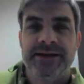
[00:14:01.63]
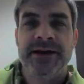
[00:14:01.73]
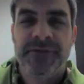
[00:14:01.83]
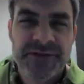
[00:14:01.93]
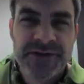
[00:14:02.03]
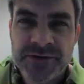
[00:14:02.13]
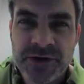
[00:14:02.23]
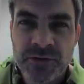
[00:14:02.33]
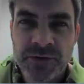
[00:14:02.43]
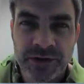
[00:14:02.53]
Now, if you don't
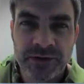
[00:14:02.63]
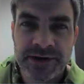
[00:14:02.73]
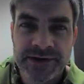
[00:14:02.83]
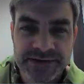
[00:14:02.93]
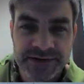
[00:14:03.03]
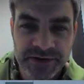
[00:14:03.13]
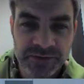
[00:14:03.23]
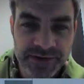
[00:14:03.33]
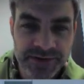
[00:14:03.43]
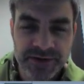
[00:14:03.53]
know when the client's going to be
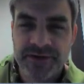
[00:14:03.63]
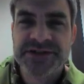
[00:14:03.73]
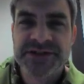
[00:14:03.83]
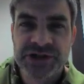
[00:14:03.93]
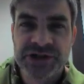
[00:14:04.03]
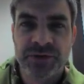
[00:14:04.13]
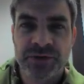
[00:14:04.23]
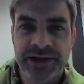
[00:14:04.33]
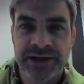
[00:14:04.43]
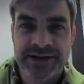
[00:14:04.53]
with you, I'd suggest
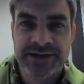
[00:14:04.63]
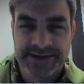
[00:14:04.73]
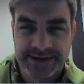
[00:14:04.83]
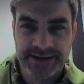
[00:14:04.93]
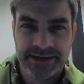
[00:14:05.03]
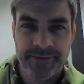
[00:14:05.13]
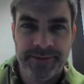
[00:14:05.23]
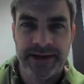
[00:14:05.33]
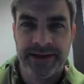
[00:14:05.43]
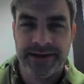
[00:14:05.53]
going in and setting
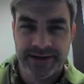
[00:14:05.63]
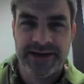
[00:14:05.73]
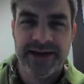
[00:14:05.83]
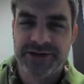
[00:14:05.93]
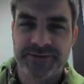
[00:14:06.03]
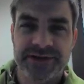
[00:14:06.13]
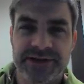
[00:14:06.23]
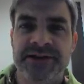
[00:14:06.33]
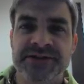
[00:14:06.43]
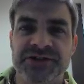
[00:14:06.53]
up an engagement
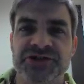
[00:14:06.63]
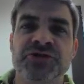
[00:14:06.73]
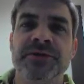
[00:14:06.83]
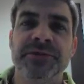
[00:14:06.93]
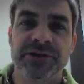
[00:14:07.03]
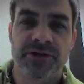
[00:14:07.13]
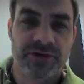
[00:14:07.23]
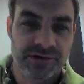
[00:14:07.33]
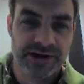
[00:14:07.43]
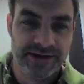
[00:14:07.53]
that has an extremely
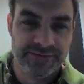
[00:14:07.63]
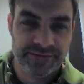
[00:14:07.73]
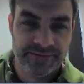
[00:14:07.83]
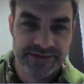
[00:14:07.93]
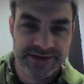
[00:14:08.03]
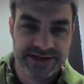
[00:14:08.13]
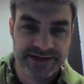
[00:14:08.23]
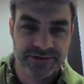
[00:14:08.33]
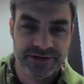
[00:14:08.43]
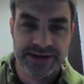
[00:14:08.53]
long life. Let's take
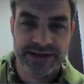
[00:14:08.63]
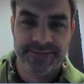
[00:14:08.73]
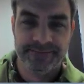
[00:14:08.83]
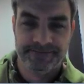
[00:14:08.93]
a look at that.